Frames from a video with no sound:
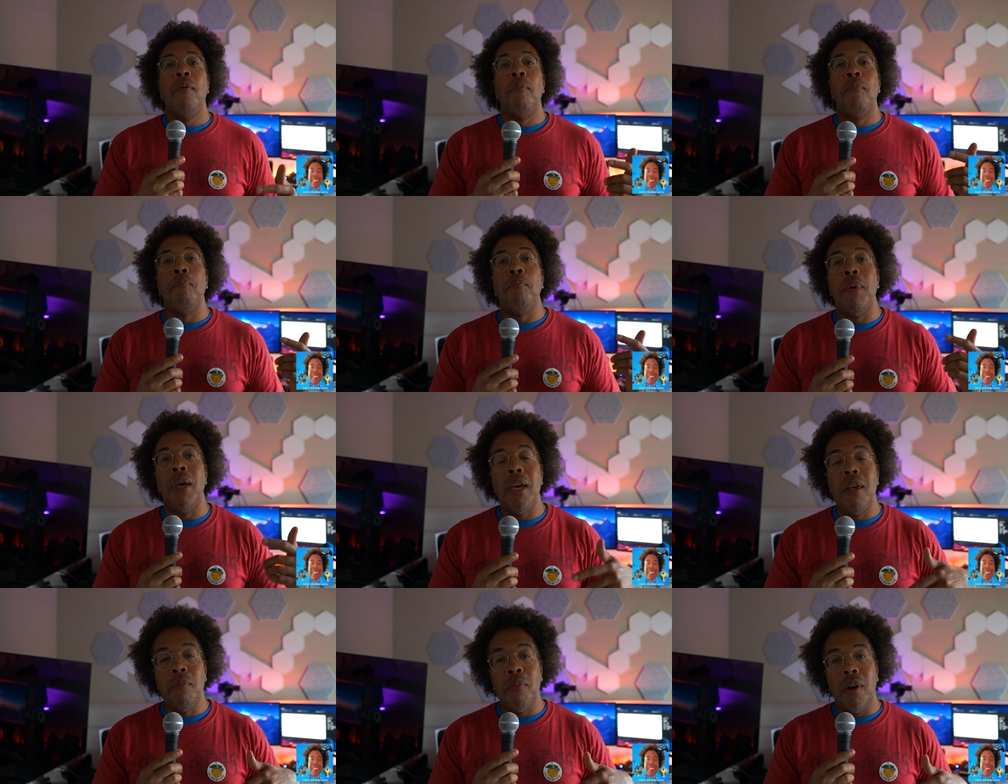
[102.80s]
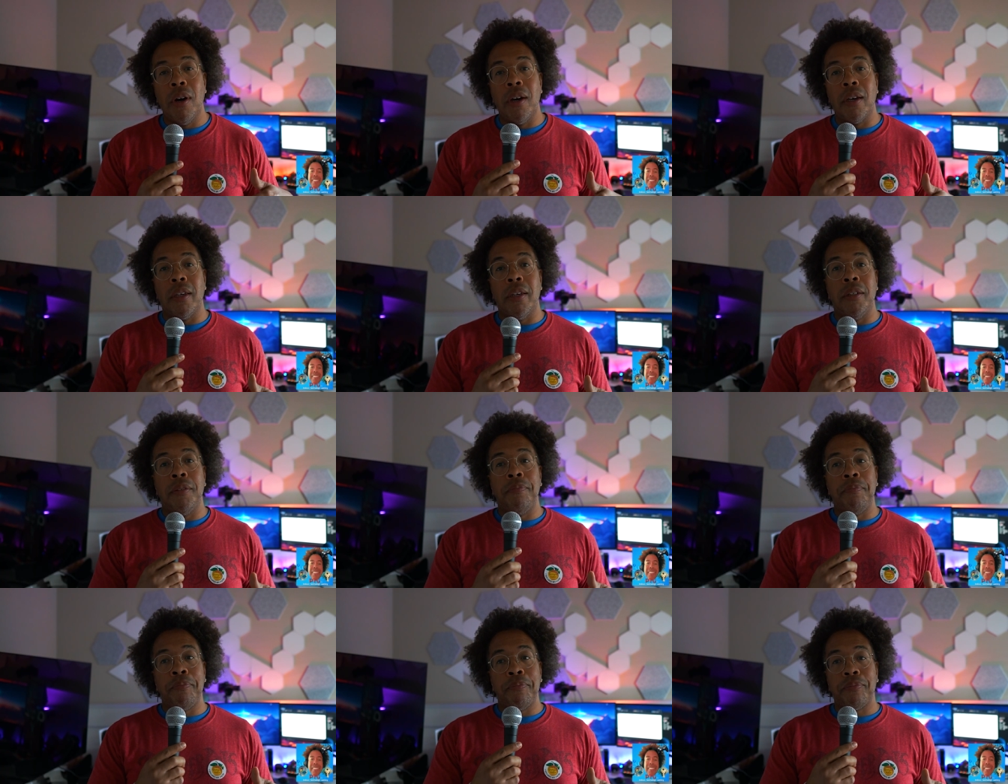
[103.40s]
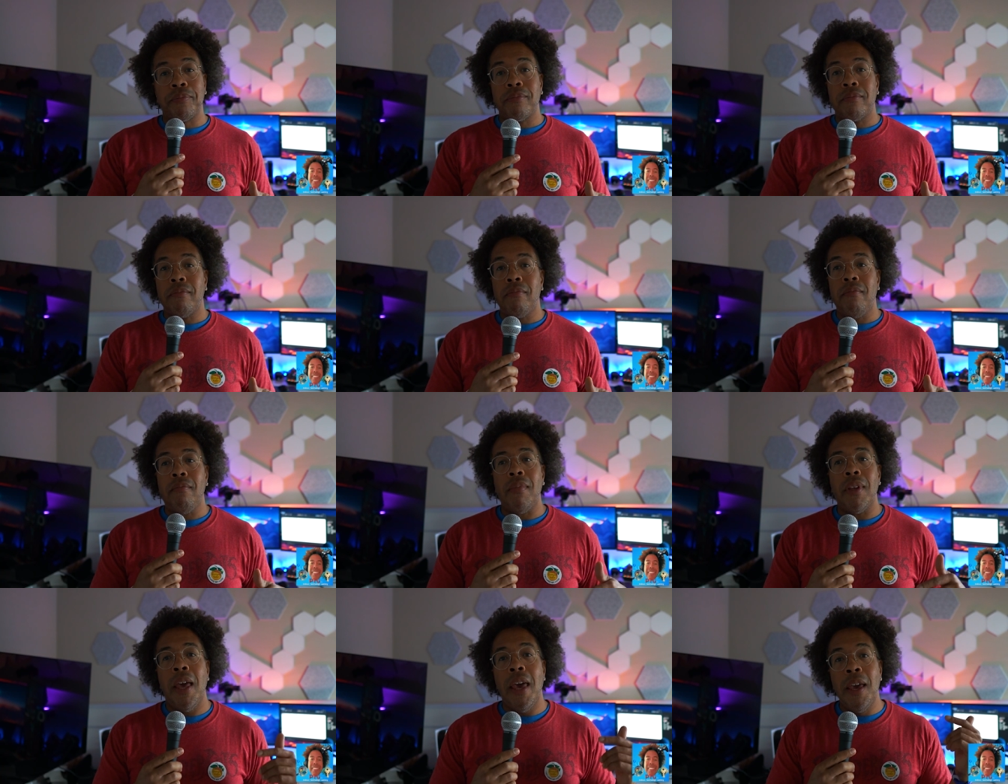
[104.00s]
mean mugging
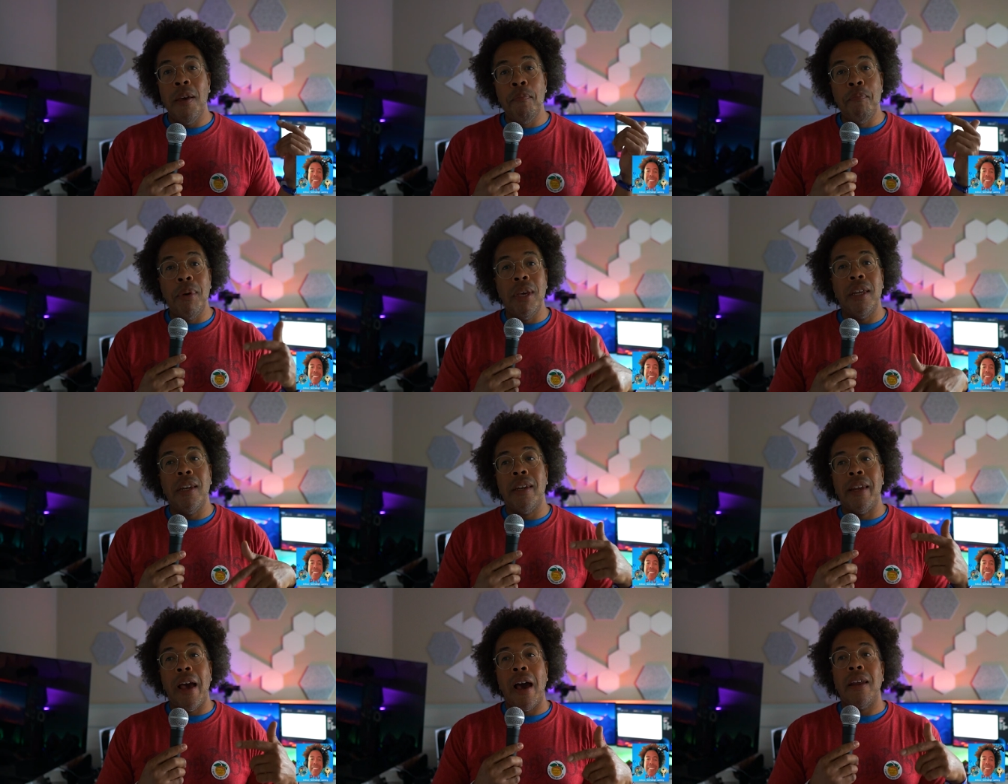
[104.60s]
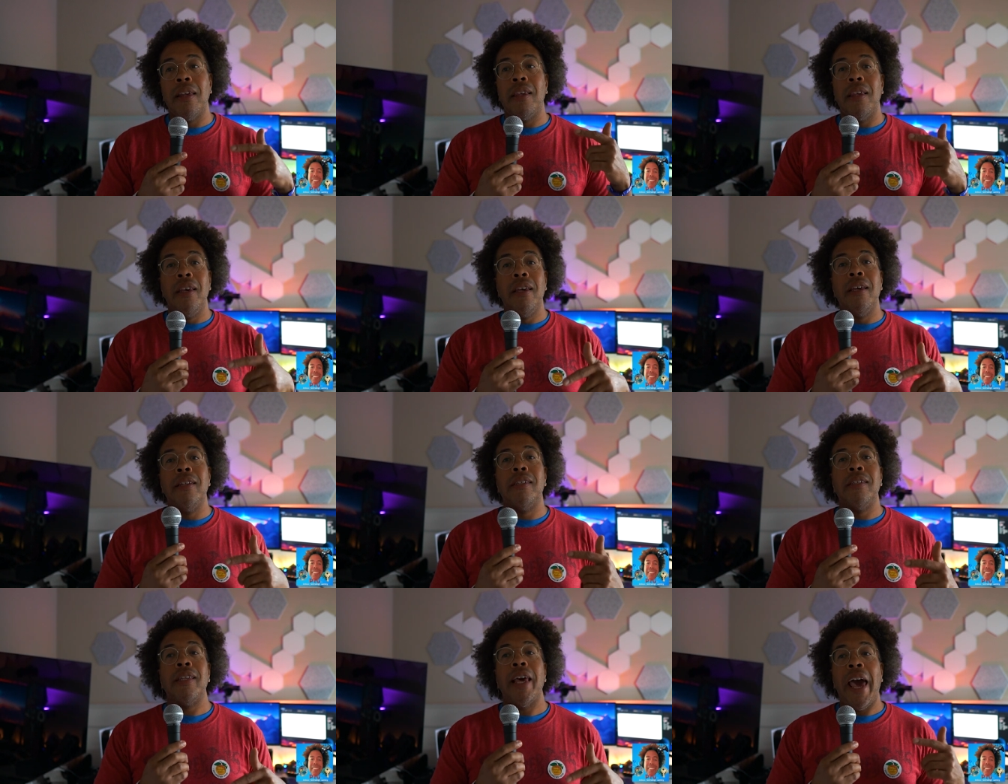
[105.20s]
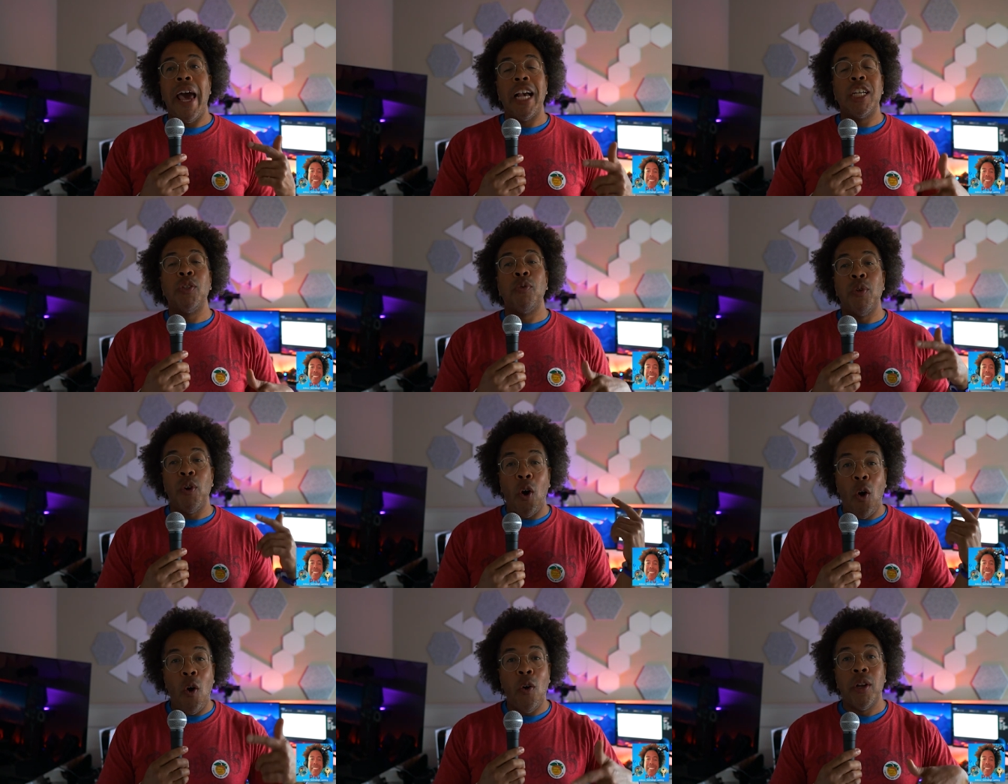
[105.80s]
and beating down the kids is
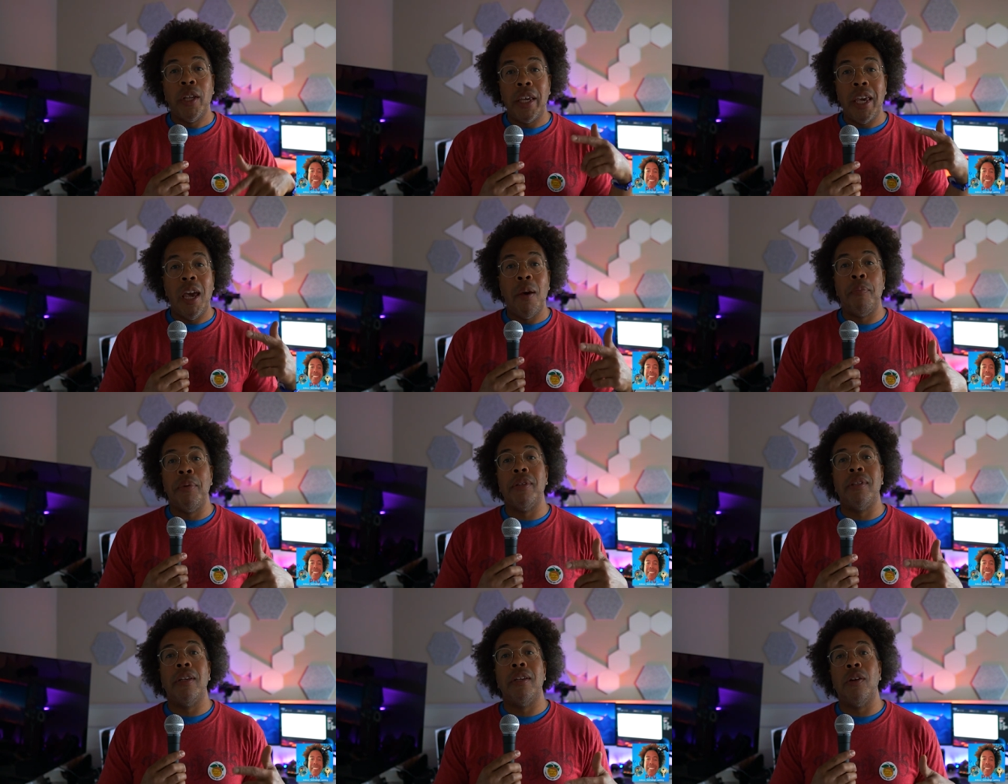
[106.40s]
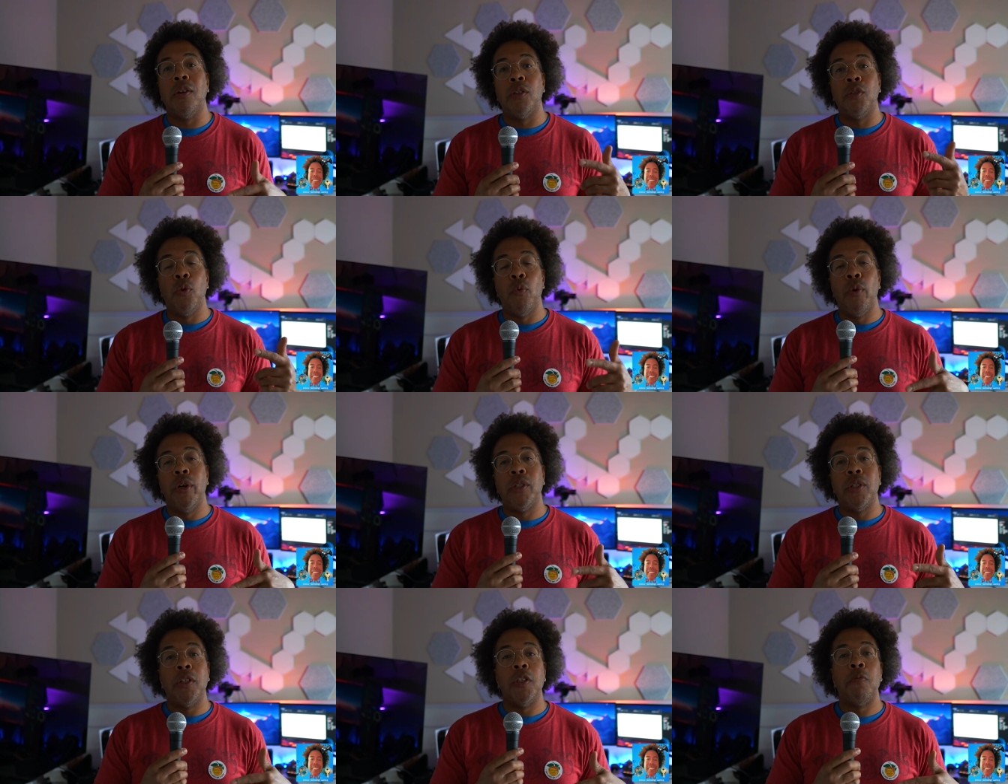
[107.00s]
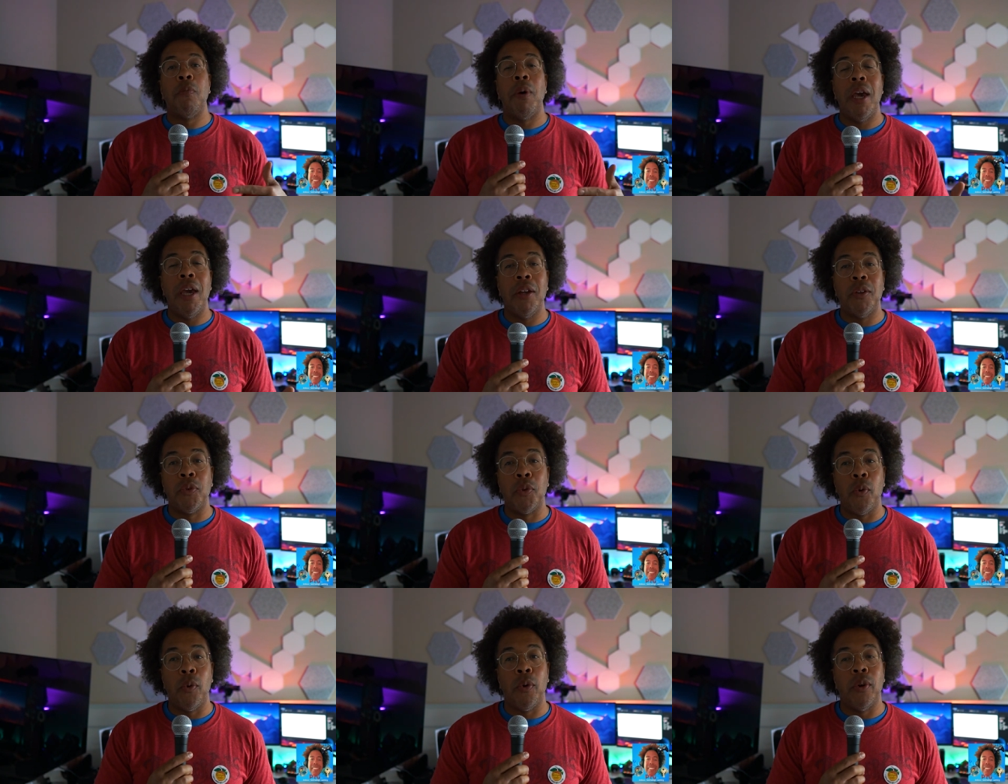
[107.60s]
actually on the campus that their tuition is paying
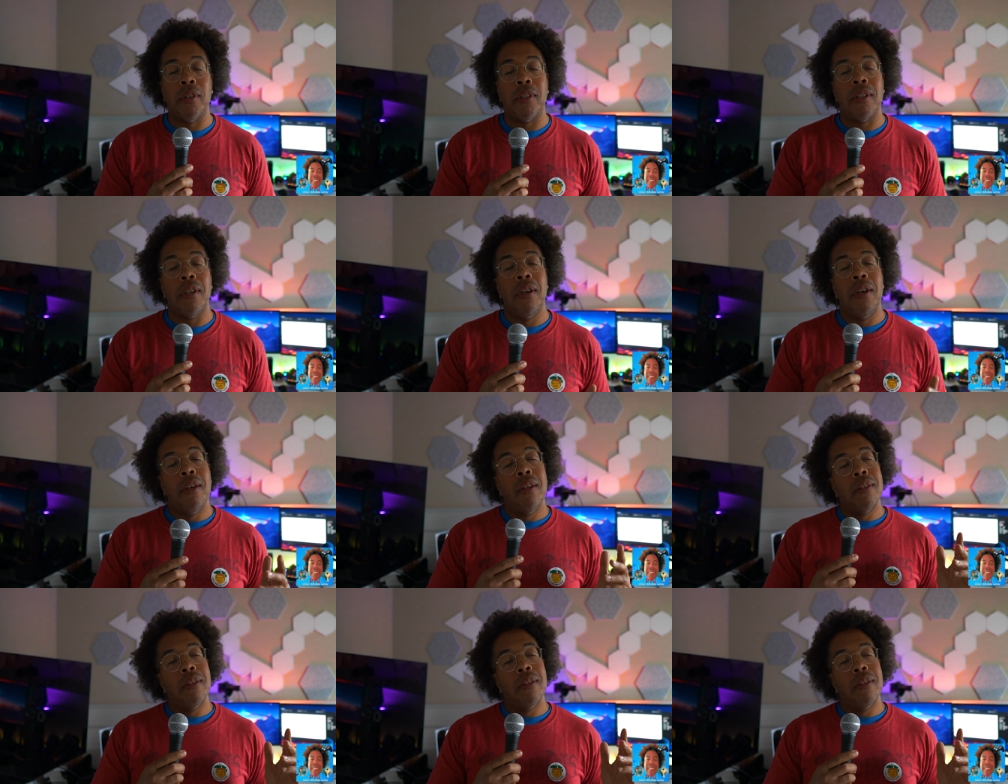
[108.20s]
towards.